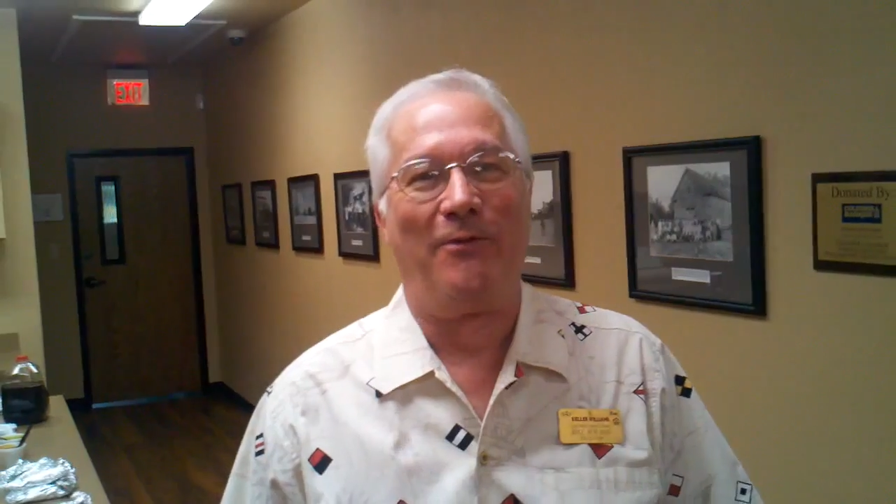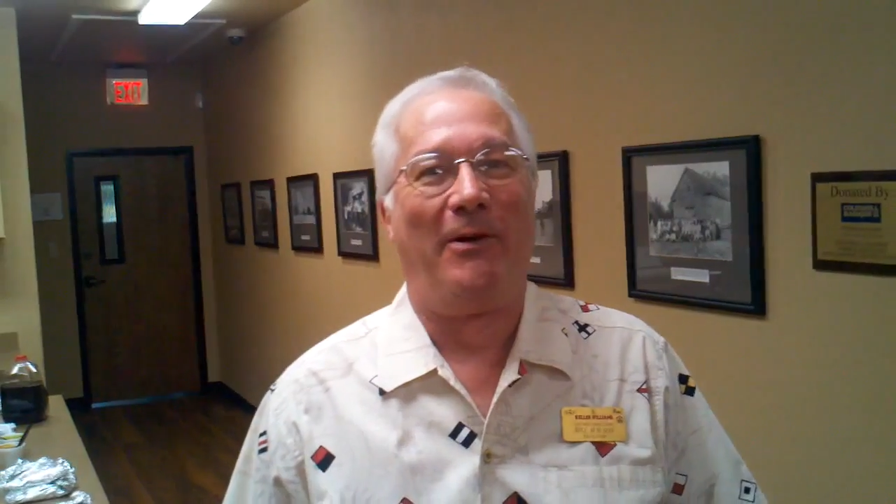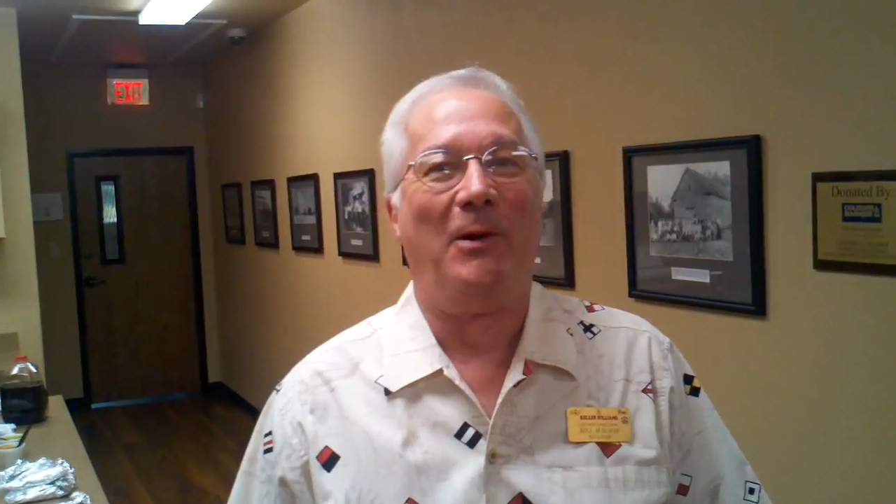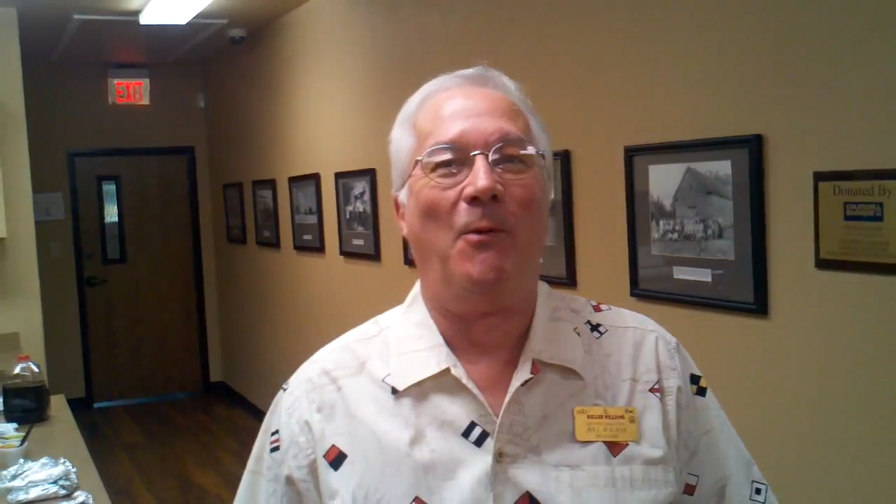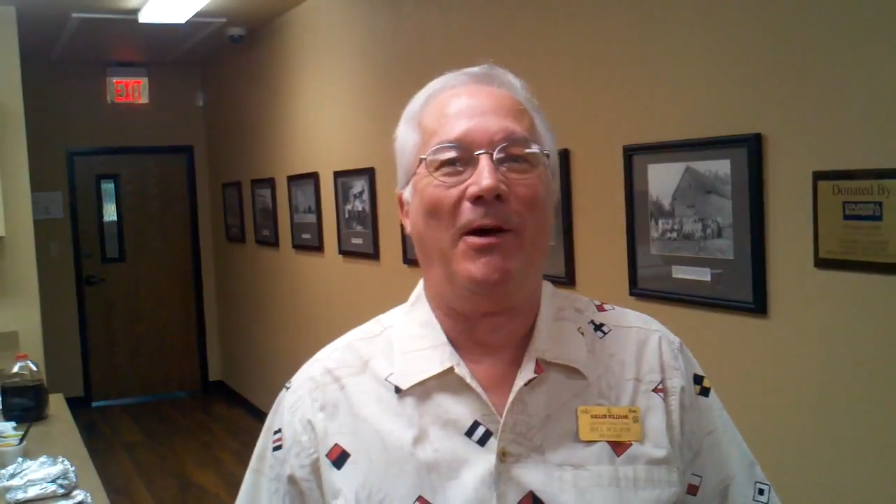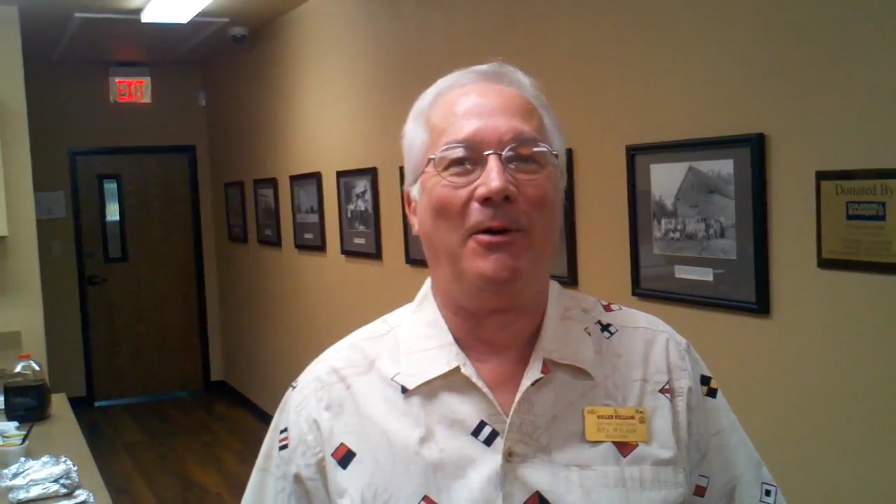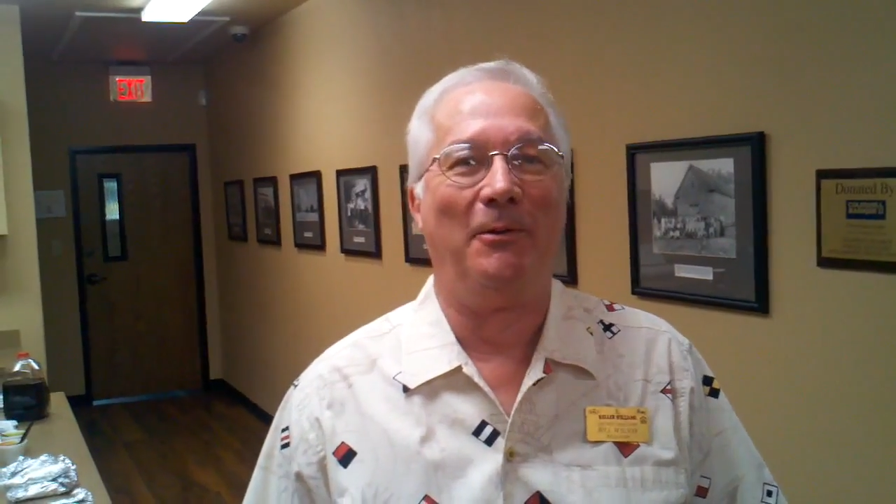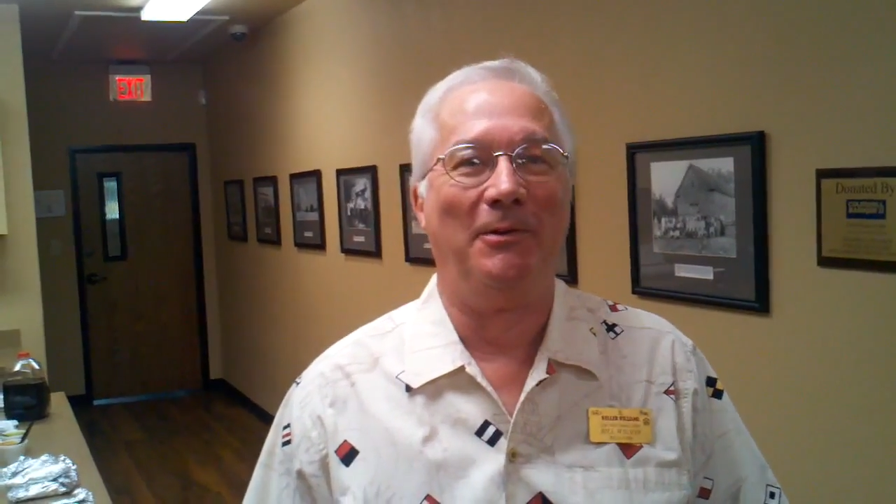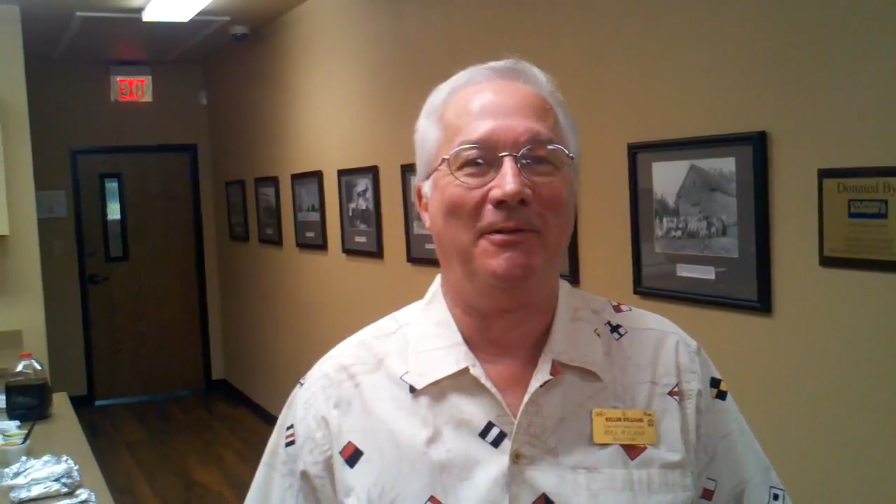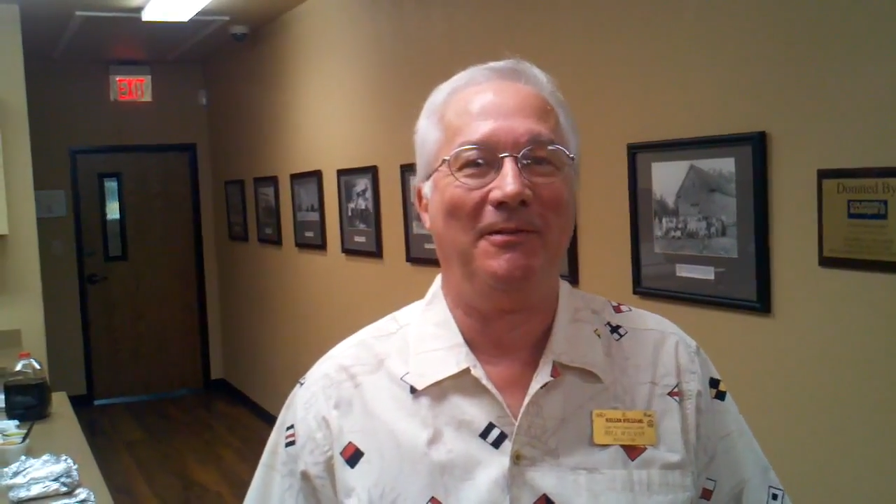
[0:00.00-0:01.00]
work very
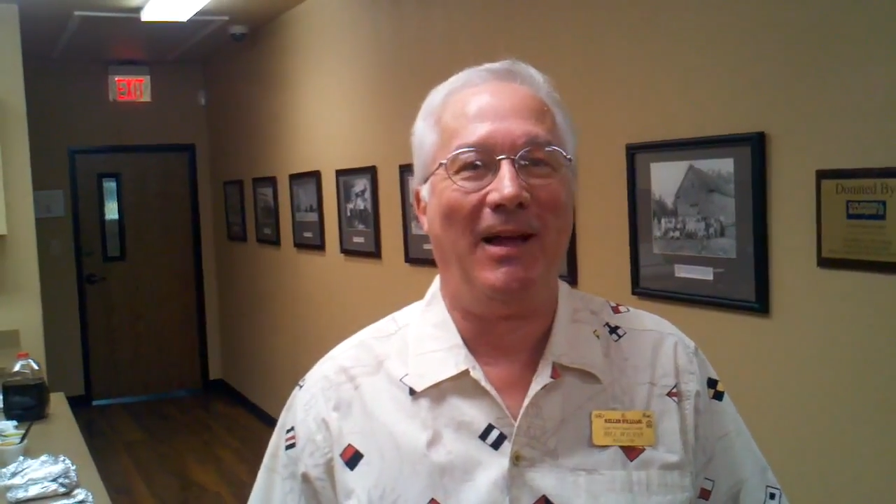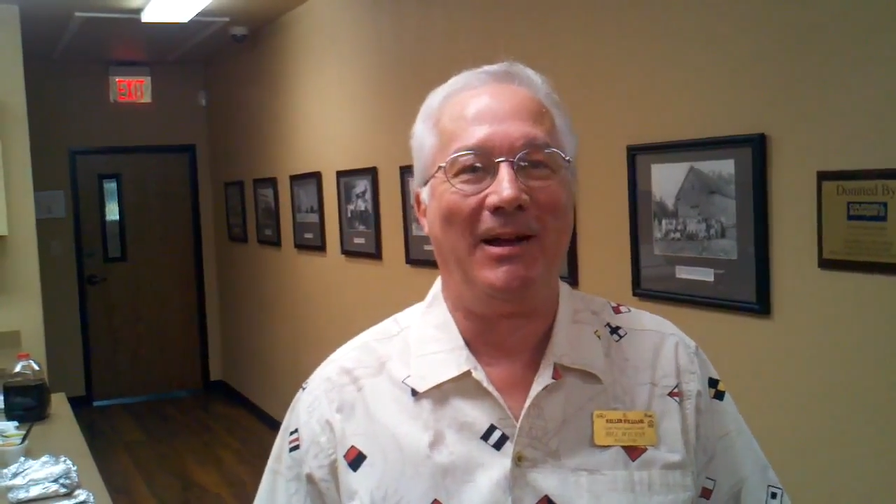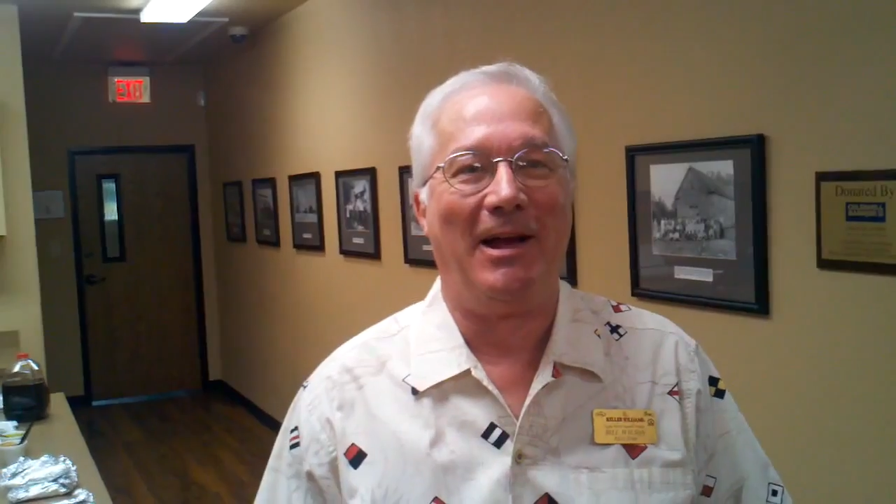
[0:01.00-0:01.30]
well, and